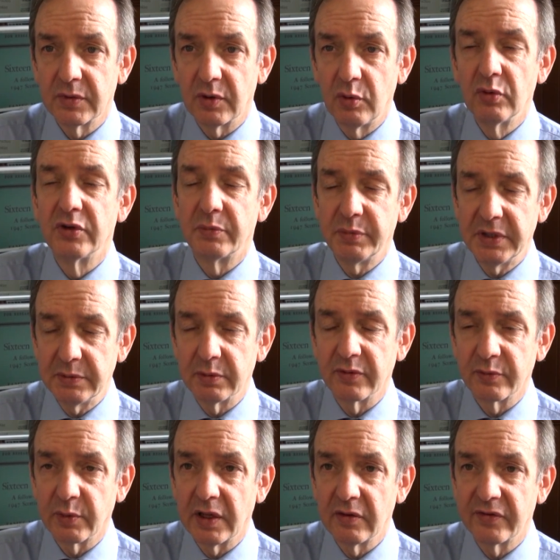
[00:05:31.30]
older
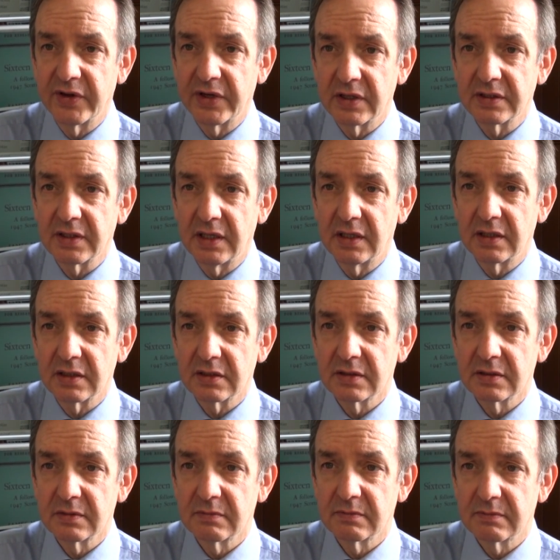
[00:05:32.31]
people's welfare at heart.
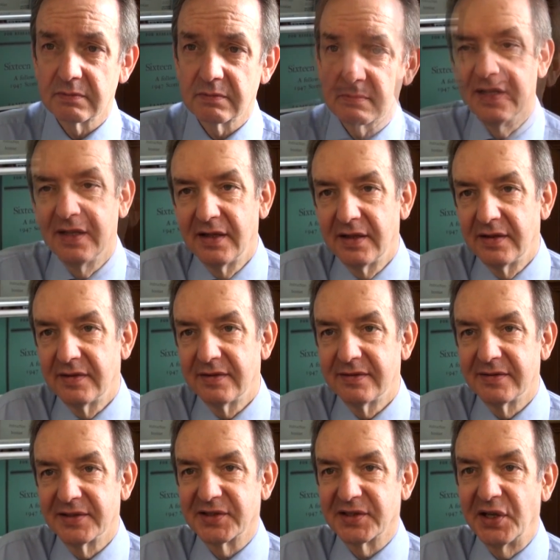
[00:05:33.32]

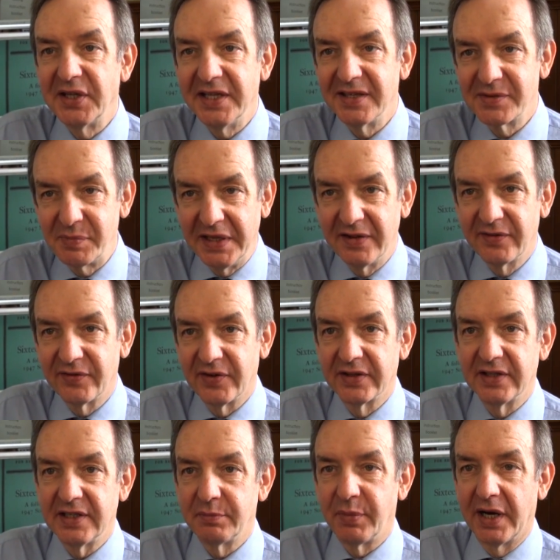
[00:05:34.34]
The study is being
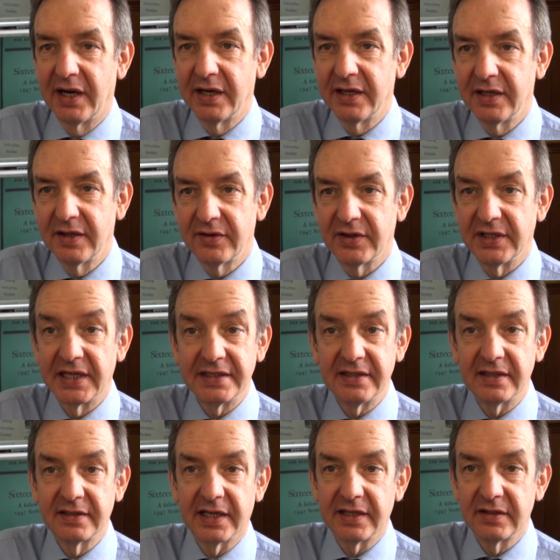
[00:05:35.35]
funded by the
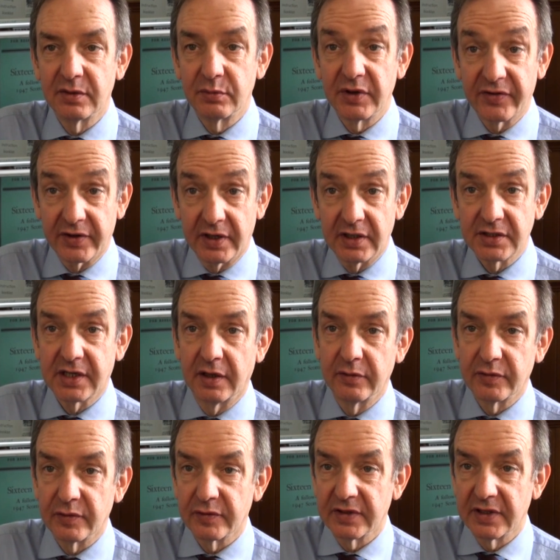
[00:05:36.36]
United Kingdom Research
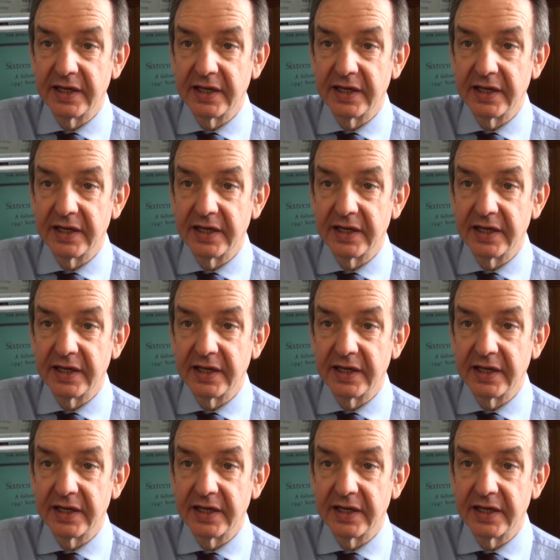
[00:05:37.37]
Council's